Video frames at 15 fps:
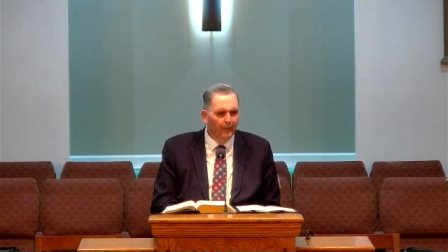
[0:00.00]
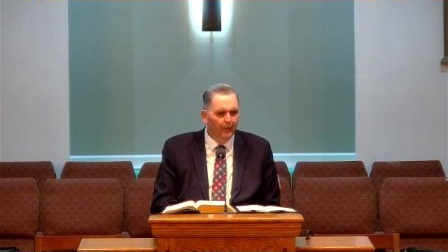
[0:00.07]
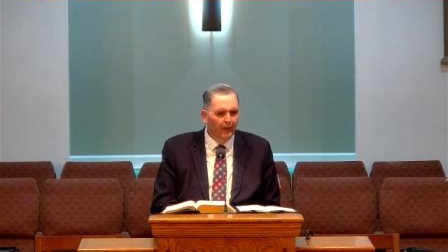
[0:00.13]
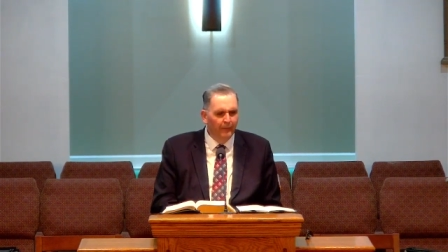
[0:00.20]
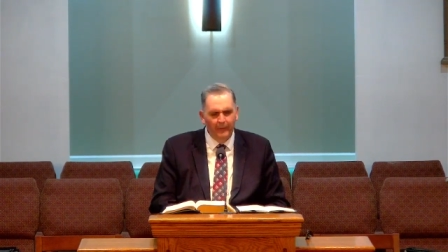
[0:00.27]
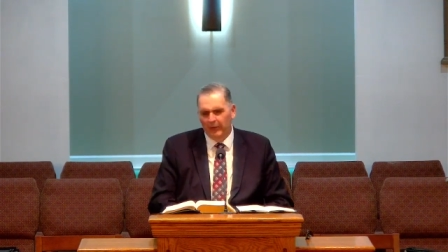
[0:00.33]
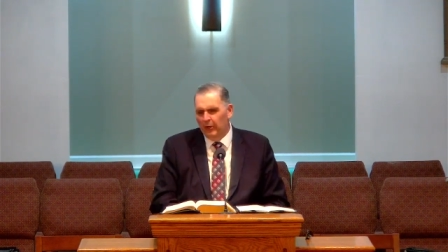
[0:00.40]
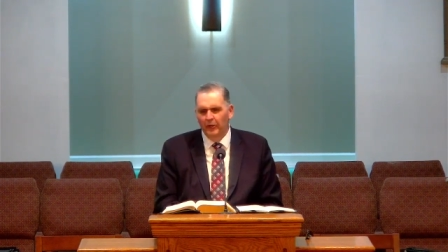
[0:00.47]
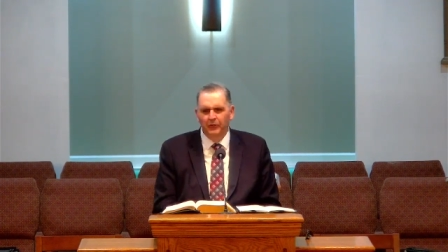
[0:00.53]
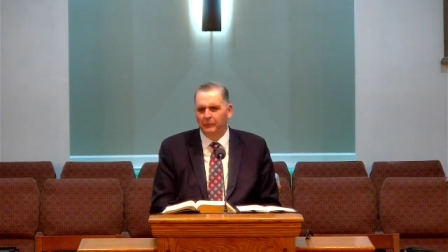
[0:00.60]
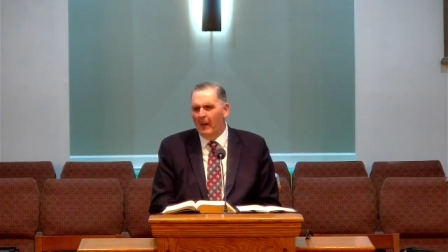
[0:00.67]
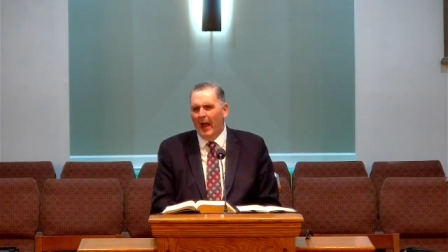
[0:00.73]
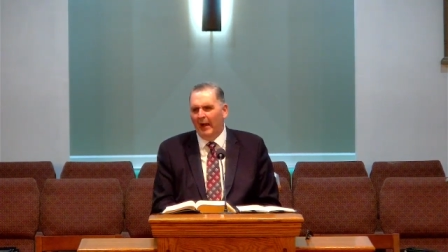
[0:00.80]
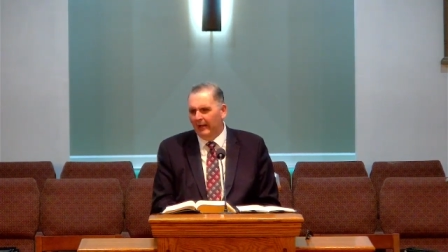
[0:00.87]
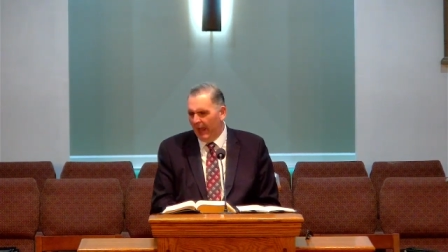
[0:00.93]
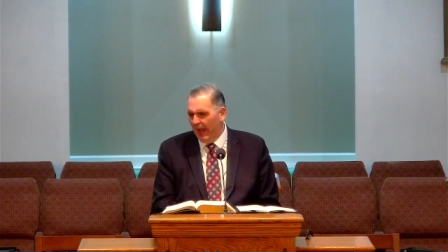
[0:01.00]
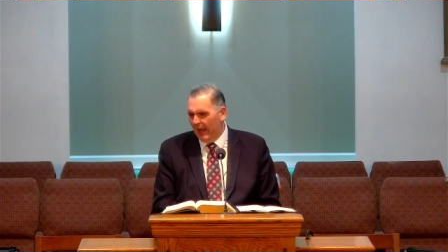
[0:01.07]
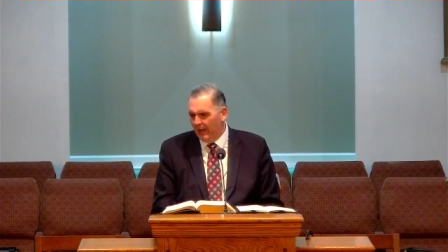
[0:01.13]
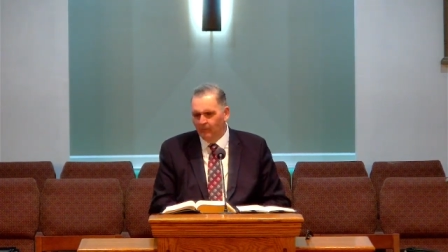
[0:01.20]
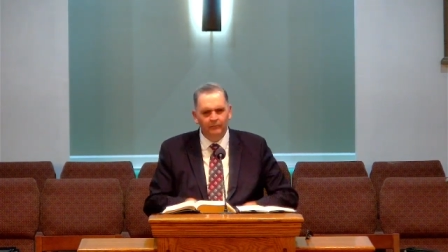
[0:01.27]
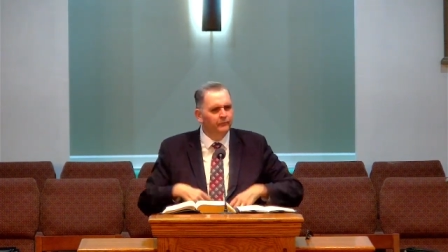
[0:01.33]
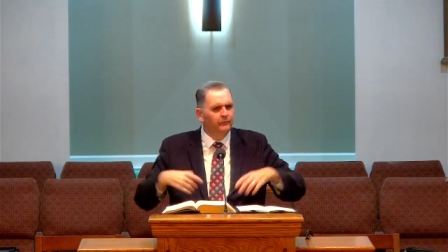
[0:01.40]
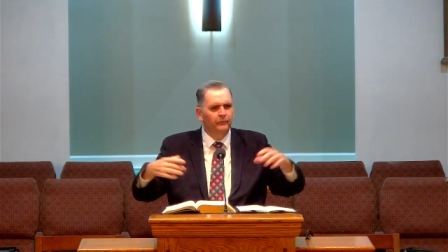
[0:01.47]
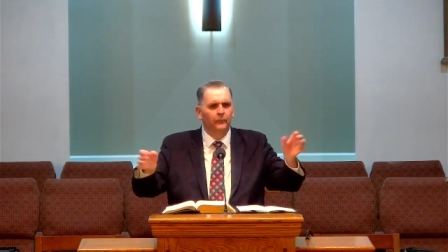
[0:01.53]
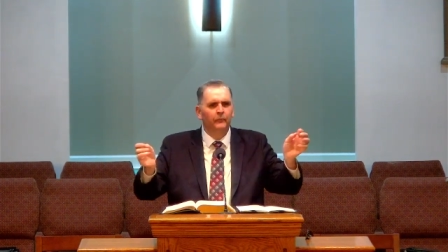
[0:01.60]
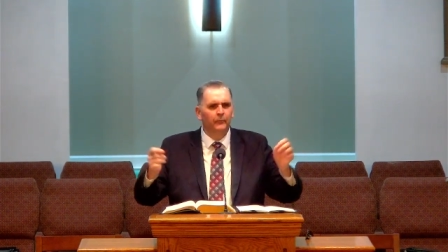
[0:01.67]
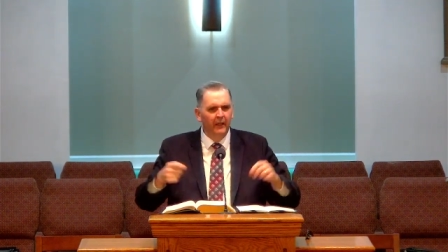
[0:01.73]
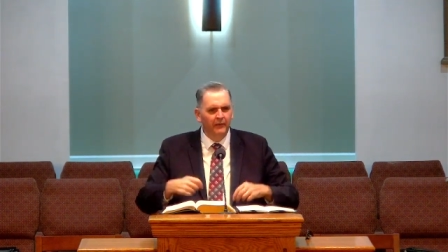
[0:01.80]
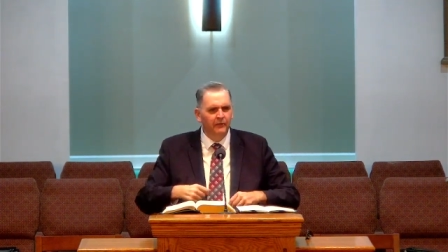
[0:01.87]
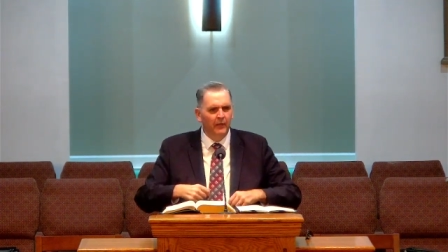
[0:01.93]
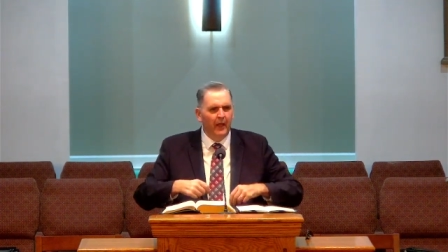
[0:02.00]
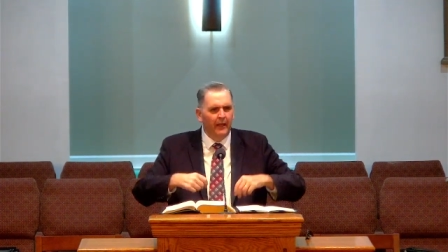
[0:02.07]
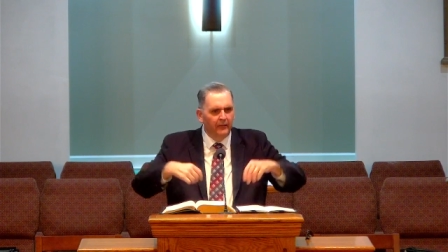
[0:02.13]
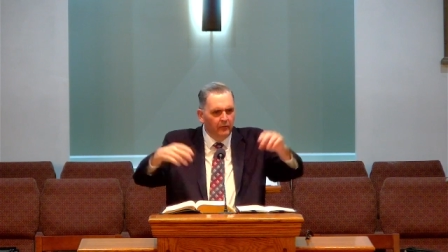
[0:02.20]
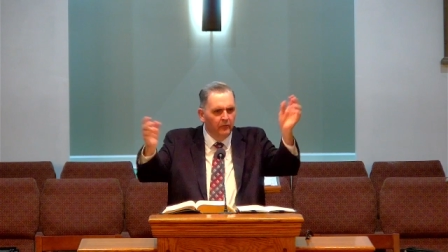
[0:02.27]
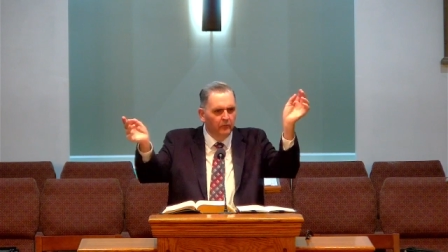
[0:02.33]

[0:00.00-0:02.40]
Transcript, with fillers: If you use my name, it's like